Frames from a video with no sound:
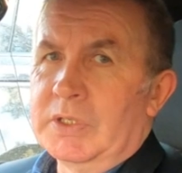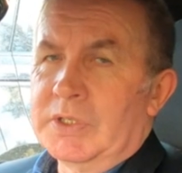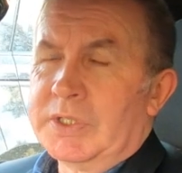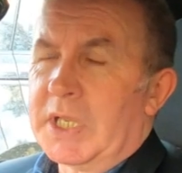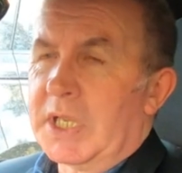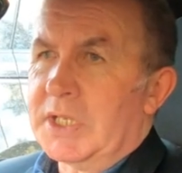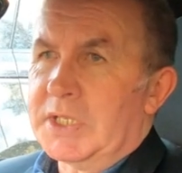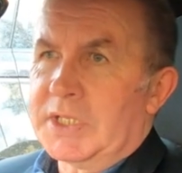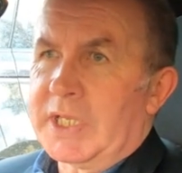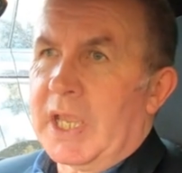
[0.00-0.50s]

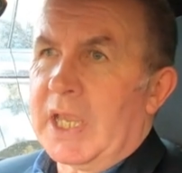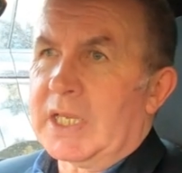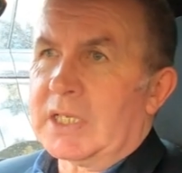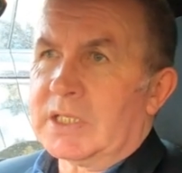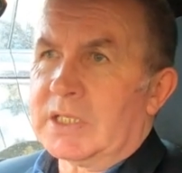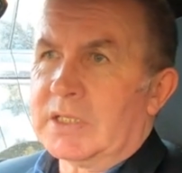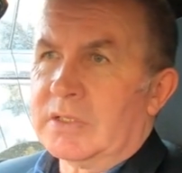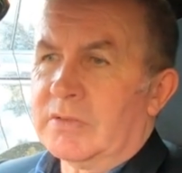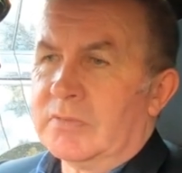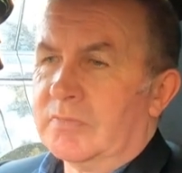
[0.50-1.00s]
send
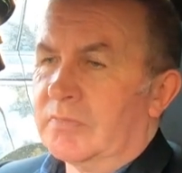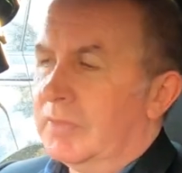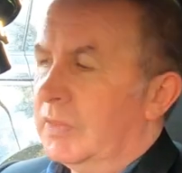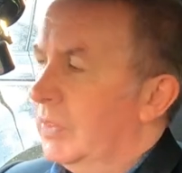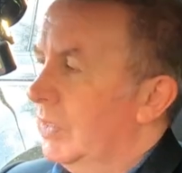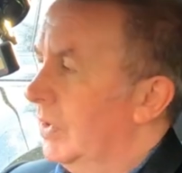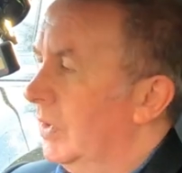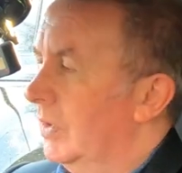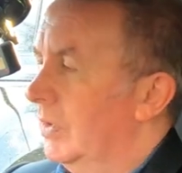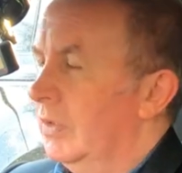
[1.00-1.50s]
texts
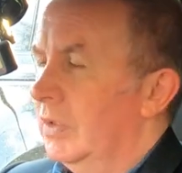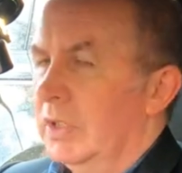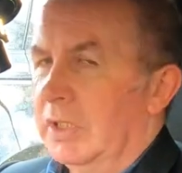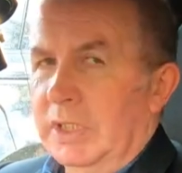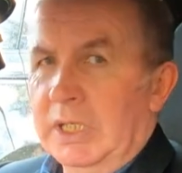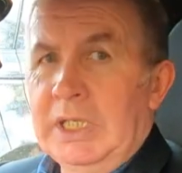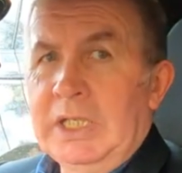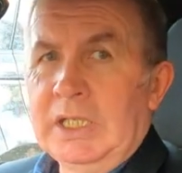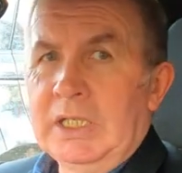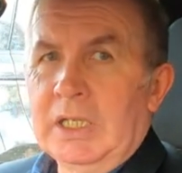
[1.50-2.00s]

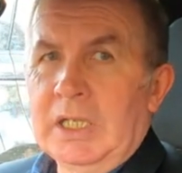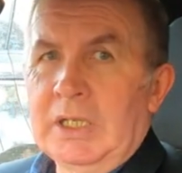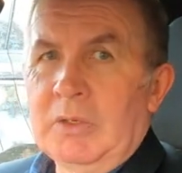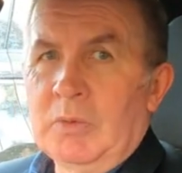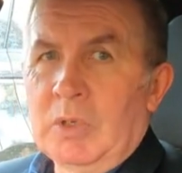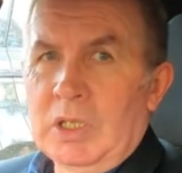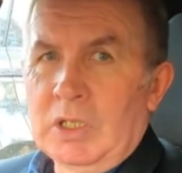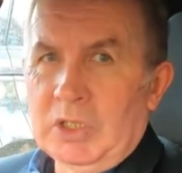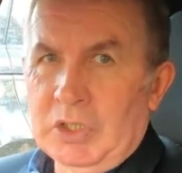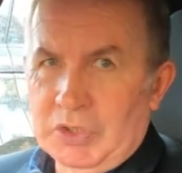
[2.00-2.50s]
legally
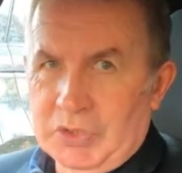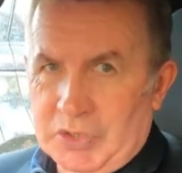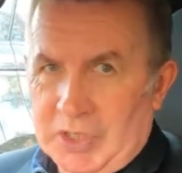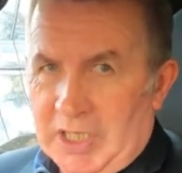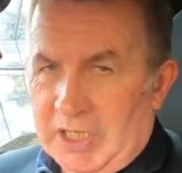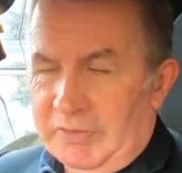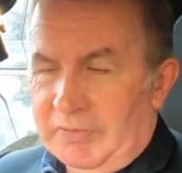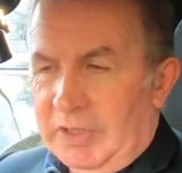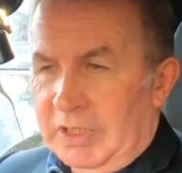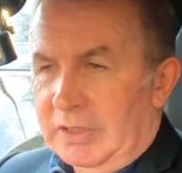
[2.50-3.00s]
while you're
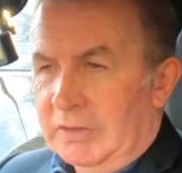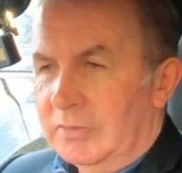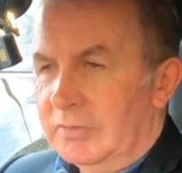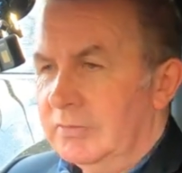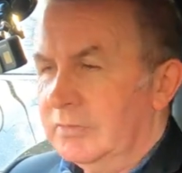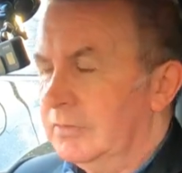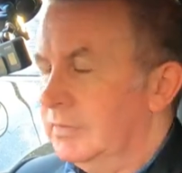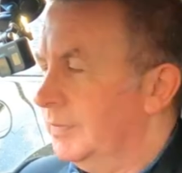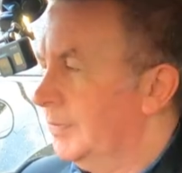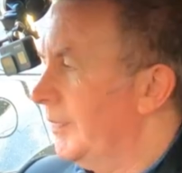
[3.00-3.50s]
driving.
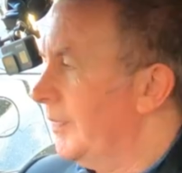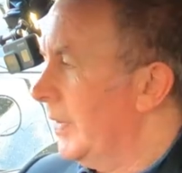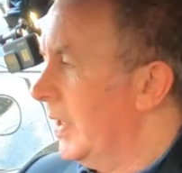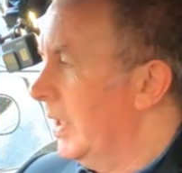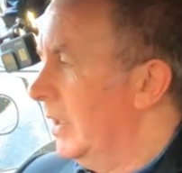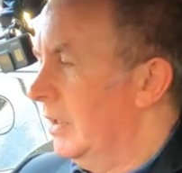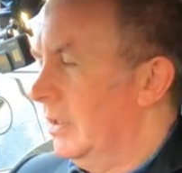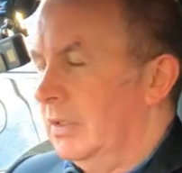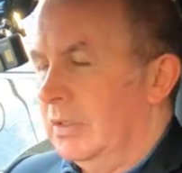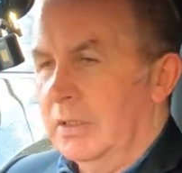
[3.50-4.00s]

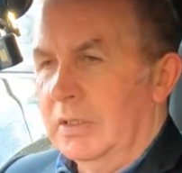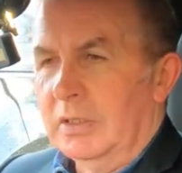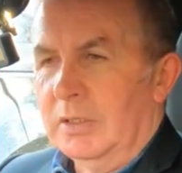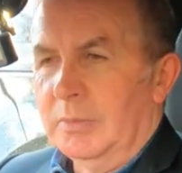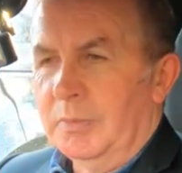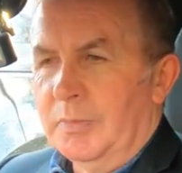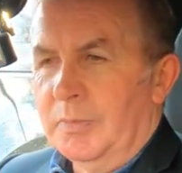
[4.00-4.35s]
There